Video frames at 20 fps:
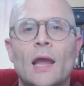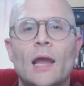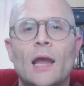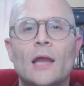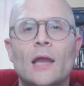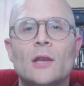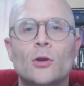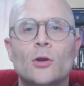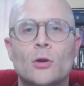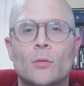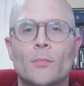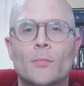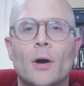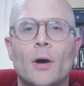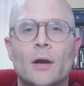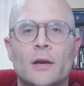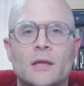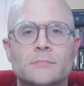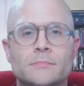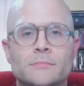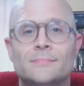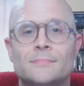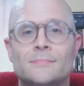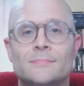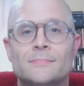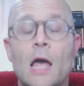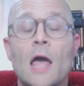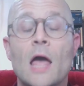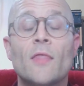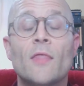in your body.
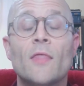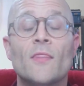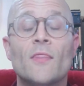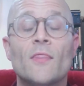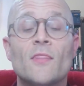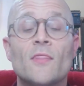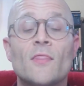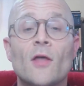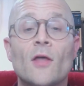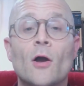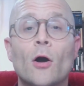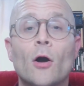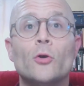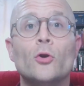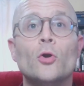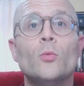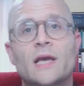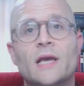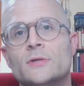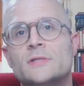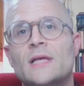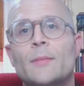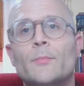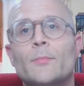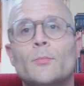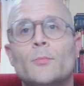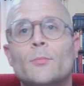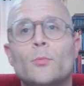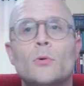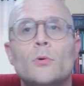There are numerous characters that
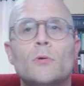move